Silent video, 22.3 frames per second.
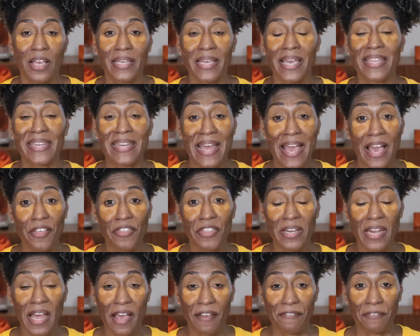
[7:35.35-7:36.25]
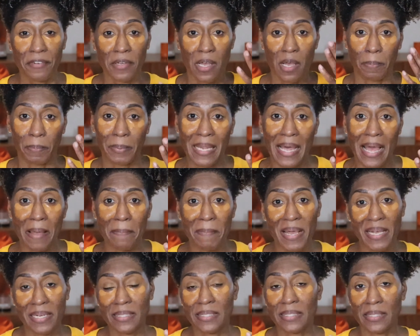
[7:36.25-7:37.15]
Okay, now that I've applied
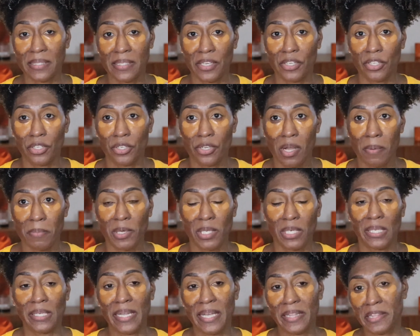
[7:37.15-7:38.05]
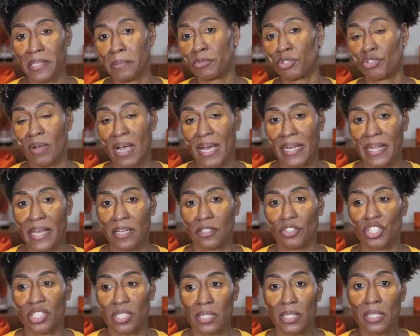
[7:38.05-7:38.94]
my concealer, I'm going to let them dry
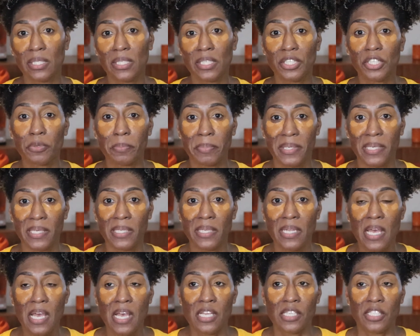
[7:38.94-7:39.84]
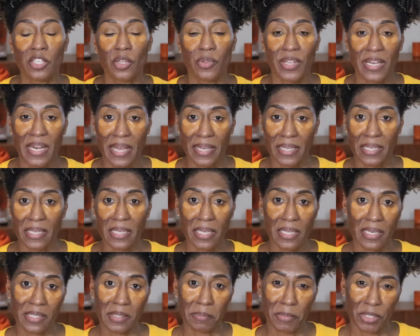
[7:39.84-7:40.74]
down just a little bit so that I can
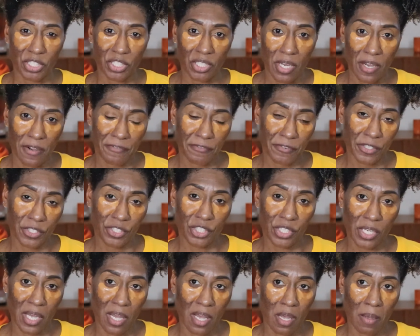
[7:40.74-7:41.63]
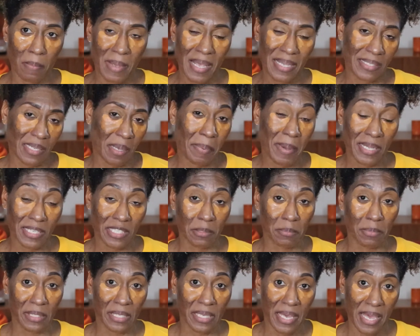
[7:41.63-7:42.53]
get as much coverage as I
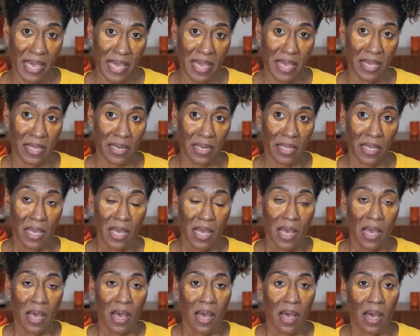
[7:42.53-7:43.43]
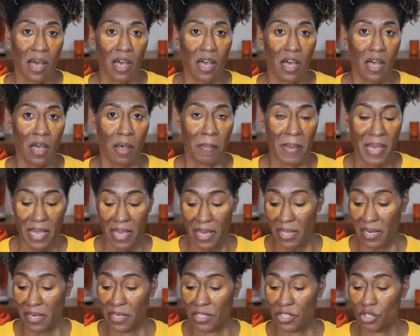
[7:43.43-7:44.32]
possibly can.
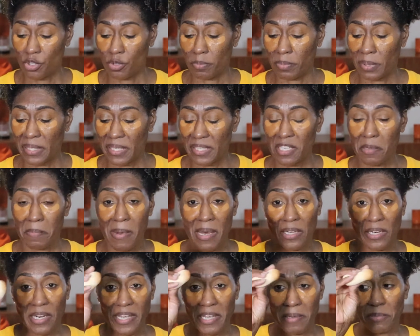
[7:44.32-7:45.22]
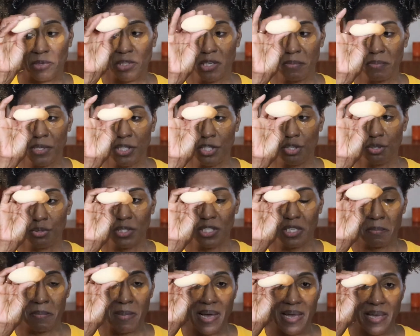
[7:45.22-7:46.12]
And to blend them out, I am going to be
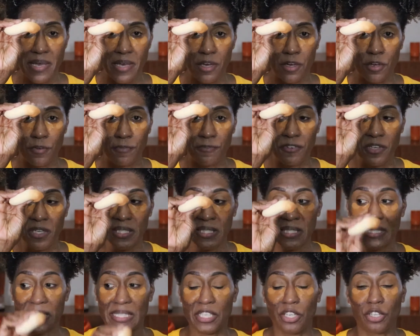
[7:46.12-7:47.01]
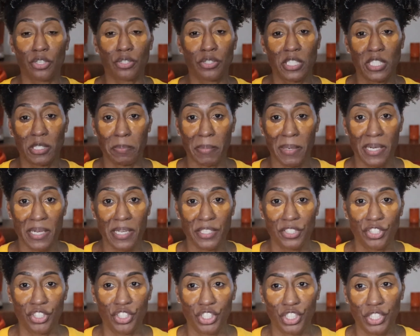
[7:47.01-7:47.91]
using my e.l.f. concealer
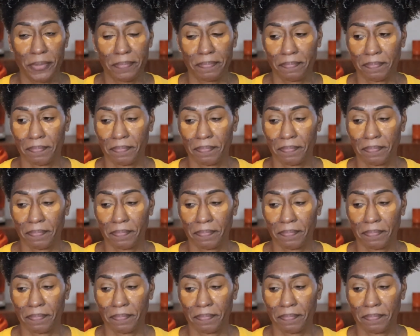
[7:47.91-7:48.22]
sponge.